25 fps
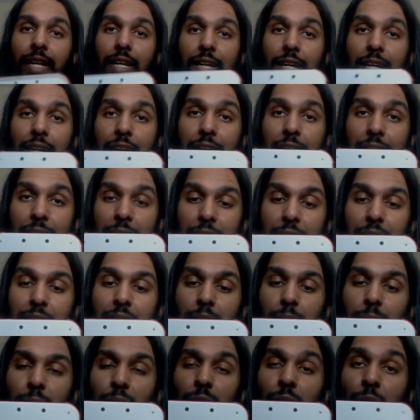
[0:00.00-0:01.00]
a
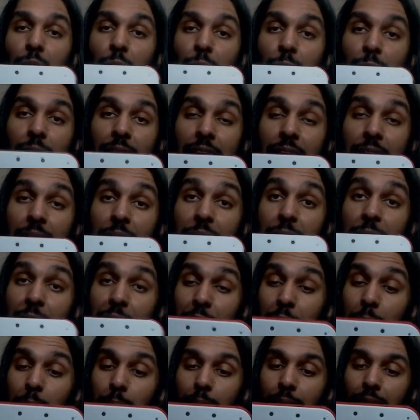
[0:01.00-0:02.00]
camera located
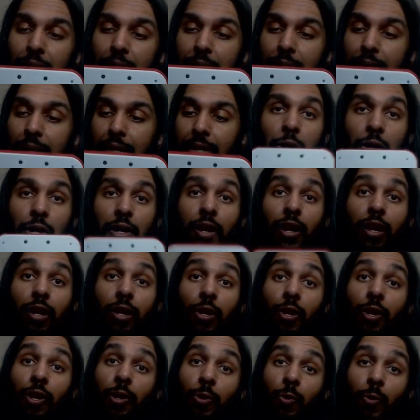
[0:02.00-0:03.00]
on the back.
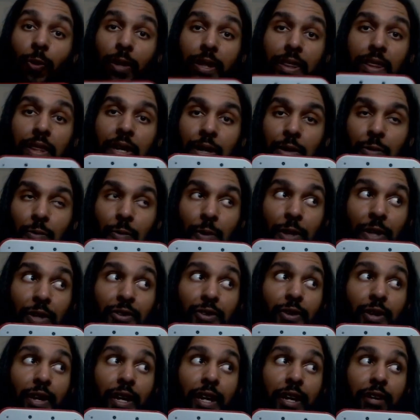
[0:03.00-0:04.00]
Along with that, we
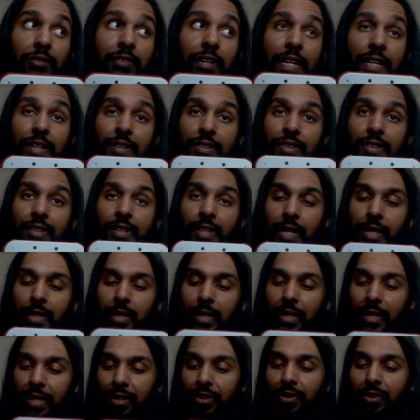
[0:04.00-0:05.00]
also have a
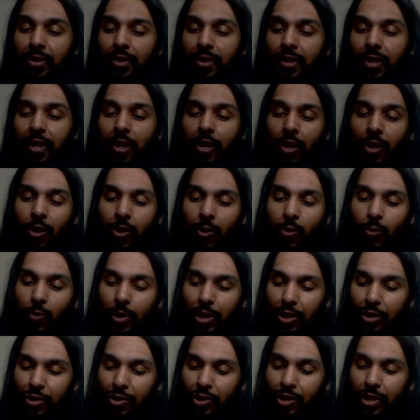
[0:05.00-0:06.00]
stylus,
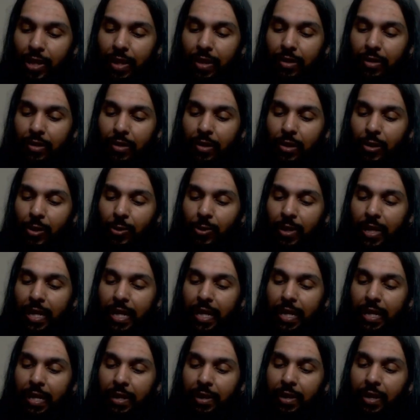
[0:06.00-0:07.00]
which is
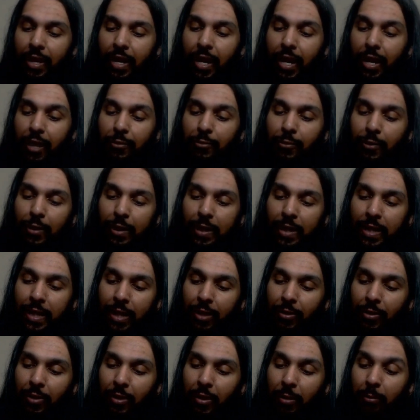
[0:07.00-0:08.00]
located halfway
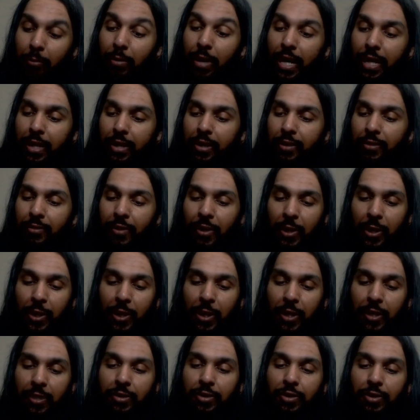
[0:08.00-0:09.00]
down the back of the
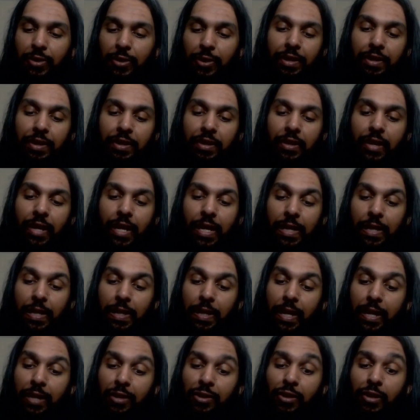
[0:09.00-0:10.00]
console, and
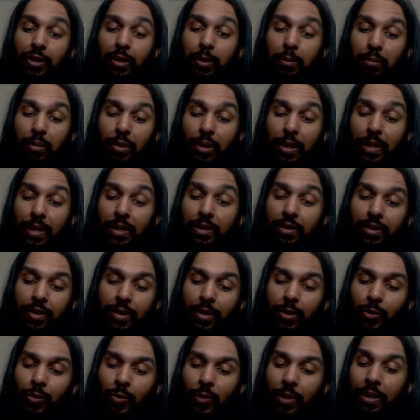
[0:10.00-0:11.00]
it actually blends
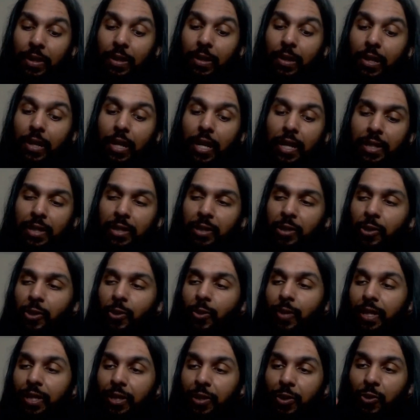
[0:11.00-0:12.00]
in with the line
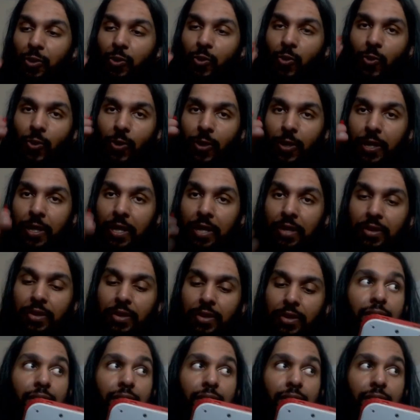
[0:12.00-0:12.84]
going across.